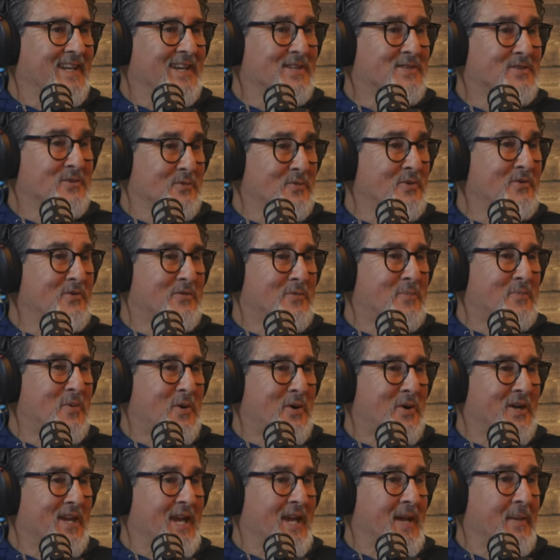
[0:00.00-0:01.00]
It's a wiffle
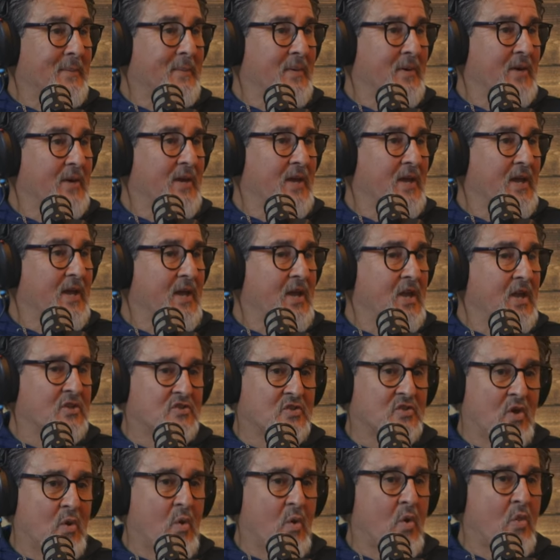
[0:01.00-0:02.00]
ball game. Mm-hmm.
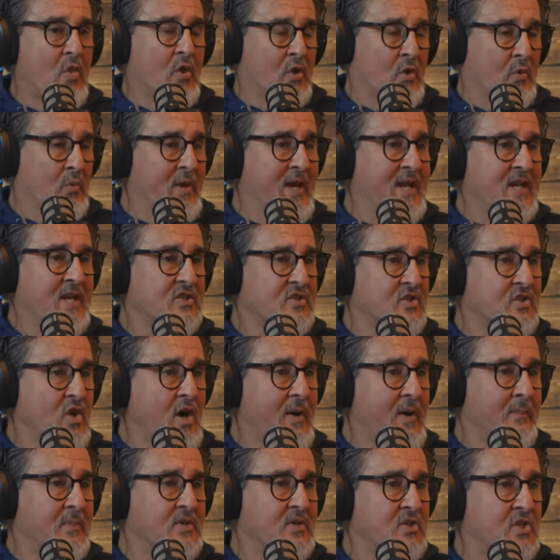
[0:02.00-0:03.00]
It's a, the greatest
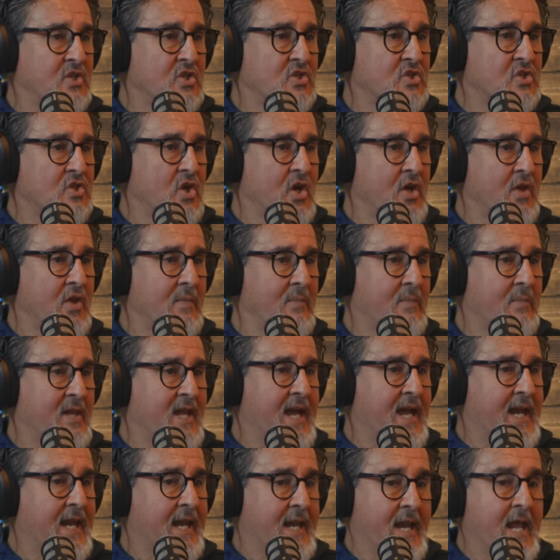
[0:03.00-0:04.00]
competition on the
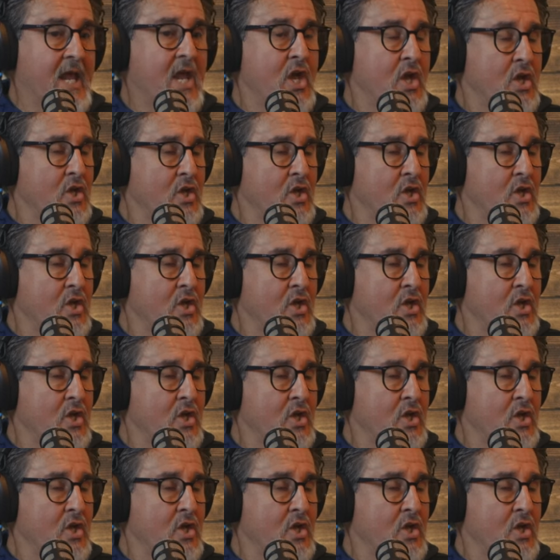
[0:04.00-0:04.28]
planet.